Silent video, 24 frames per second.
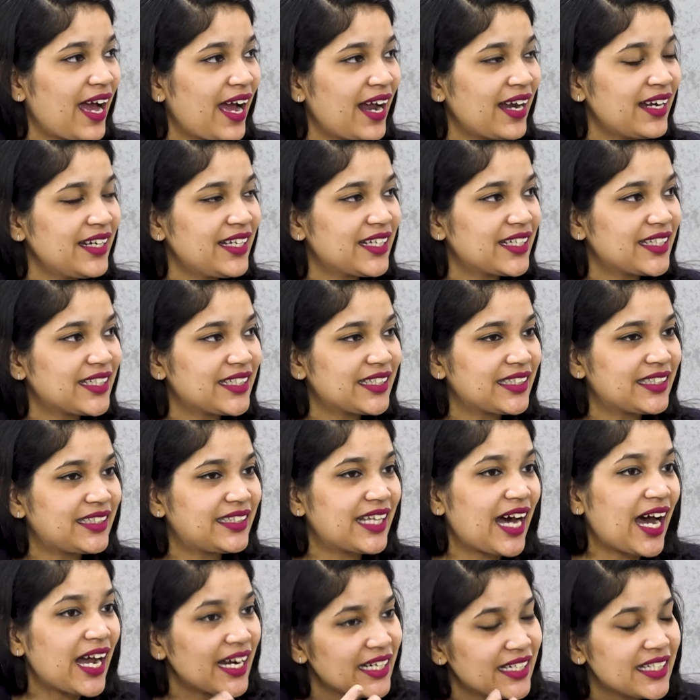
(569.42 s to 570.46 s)
And
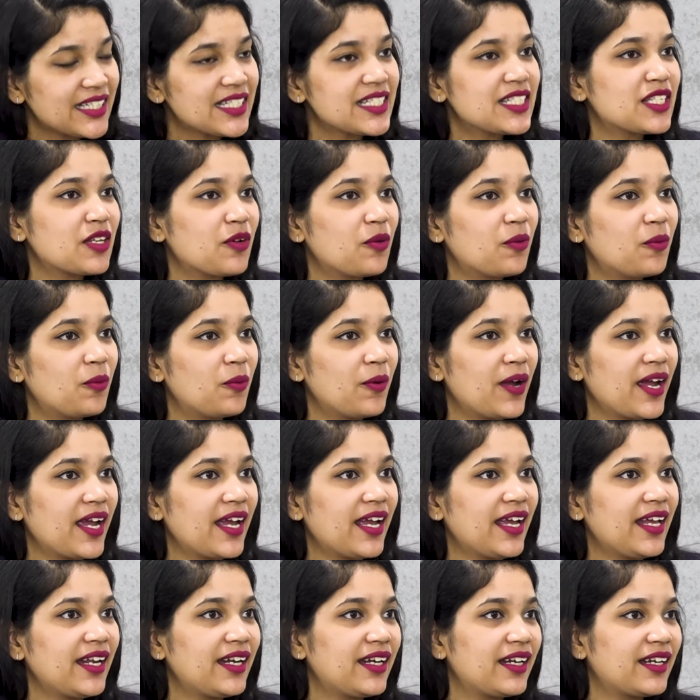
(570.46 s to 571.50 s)
that is
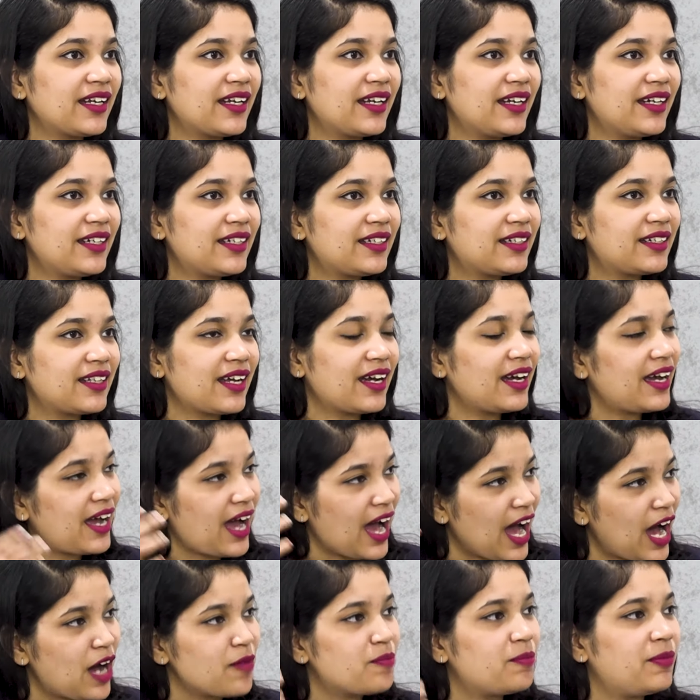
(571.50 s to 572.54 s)
where it
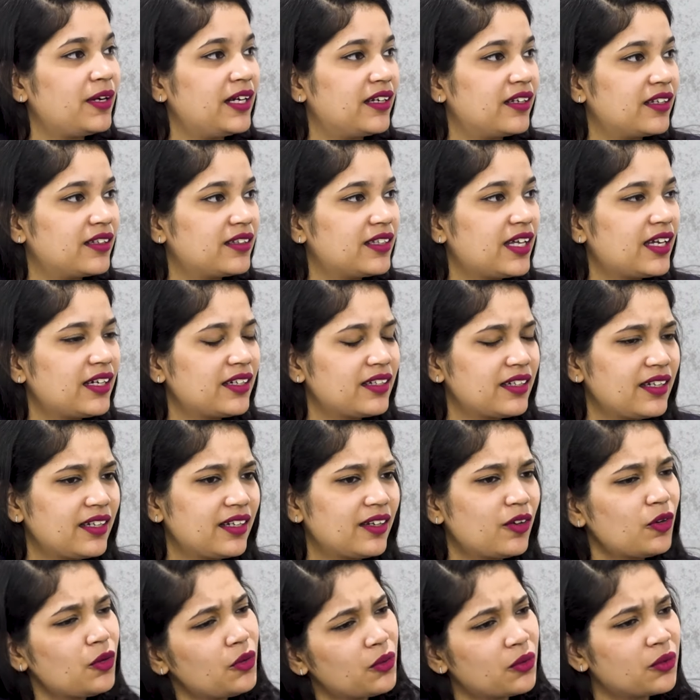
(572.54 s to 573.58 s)
happened,
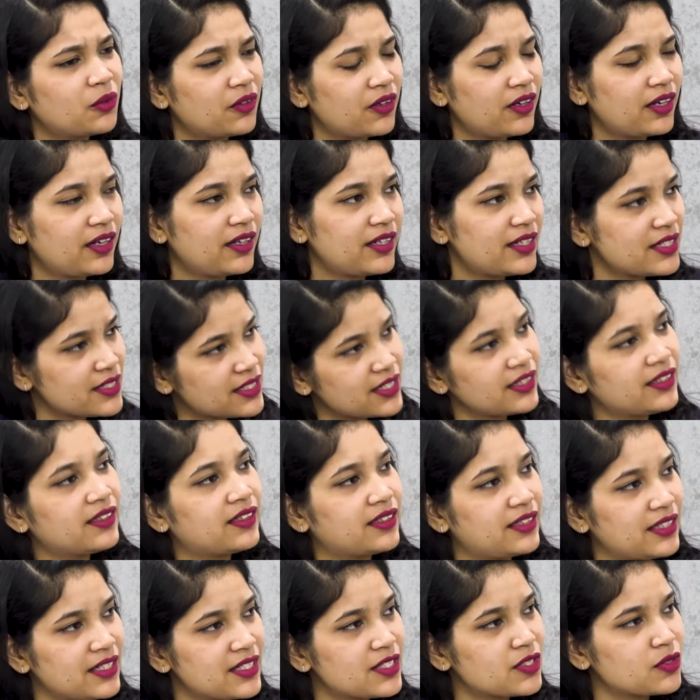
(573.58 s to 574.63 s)
that, oh, is
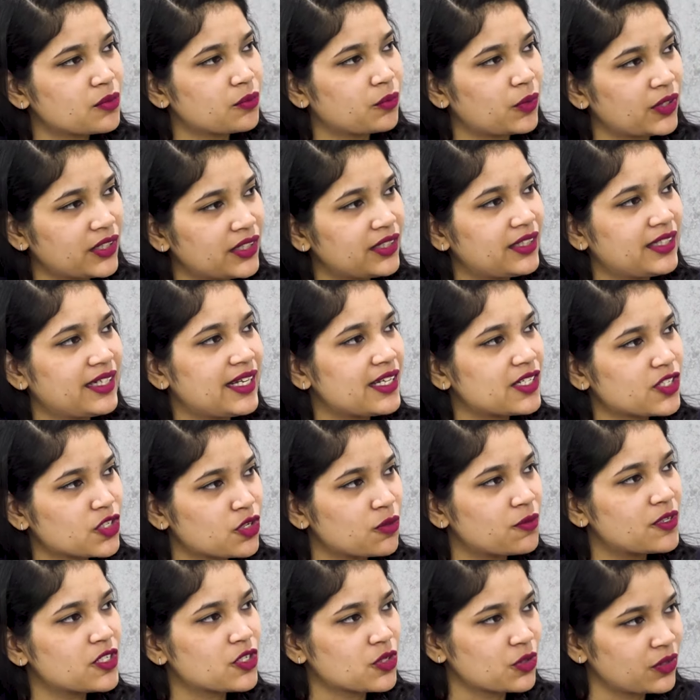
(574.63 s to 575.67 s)
it this what it takes
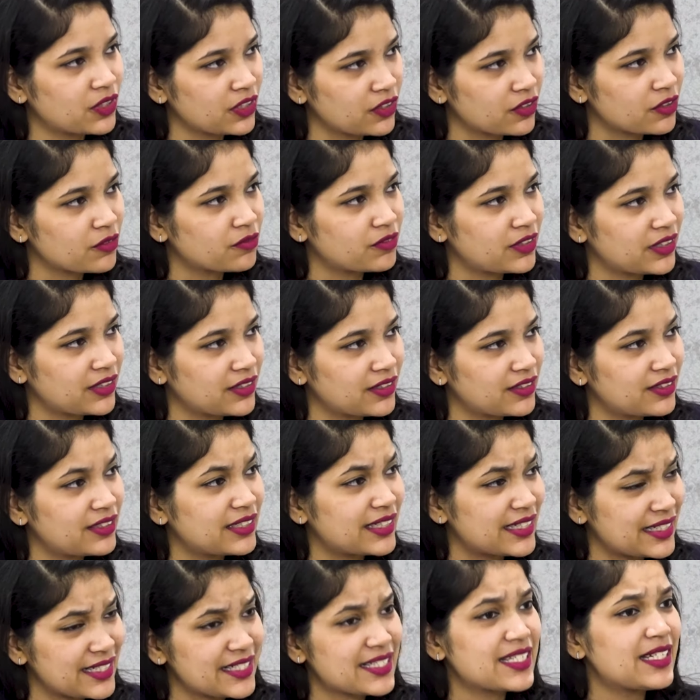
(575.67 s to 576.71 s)
to be Student of the Year?
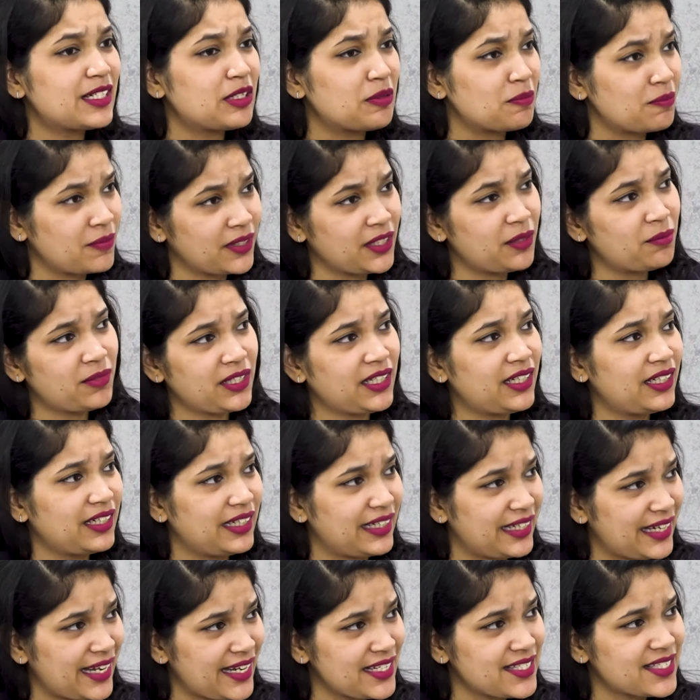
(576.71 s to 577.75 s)
Is it me
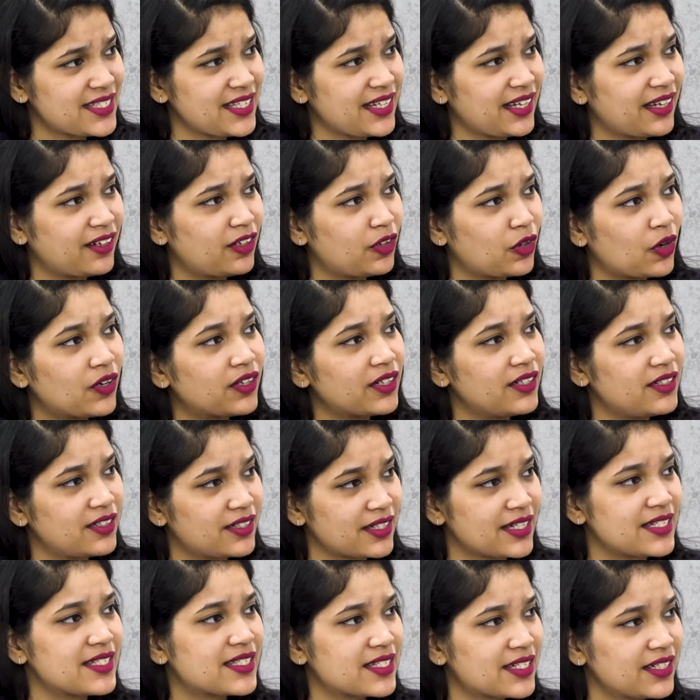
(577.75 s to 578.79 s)
being lazy and not
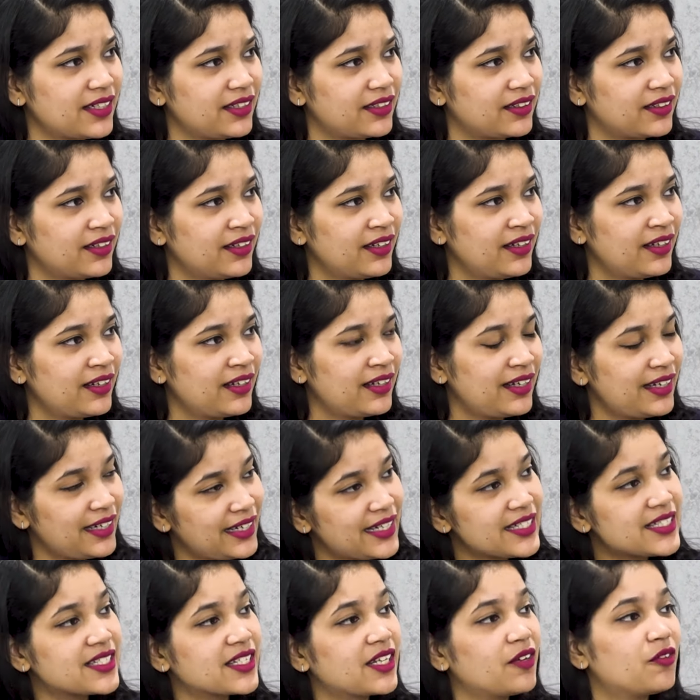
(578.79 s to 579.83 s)
interested?
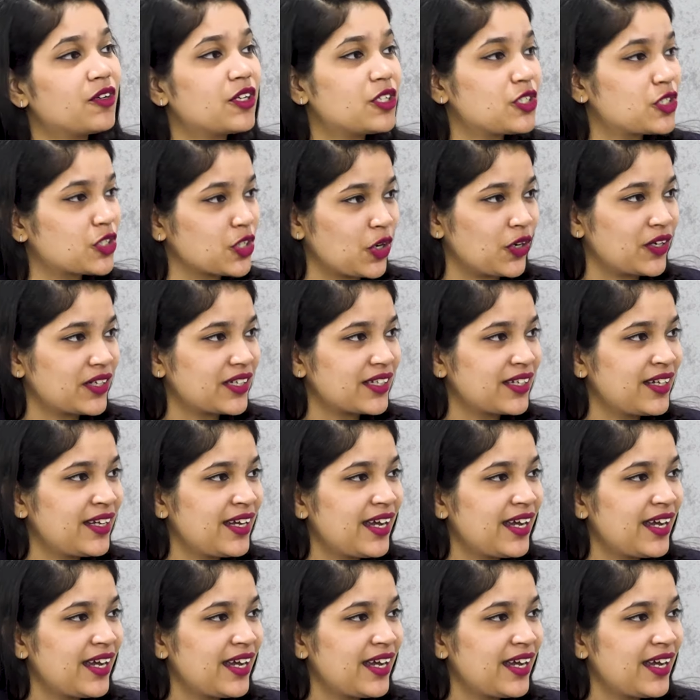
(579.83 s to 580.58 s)
Let's give it a shot.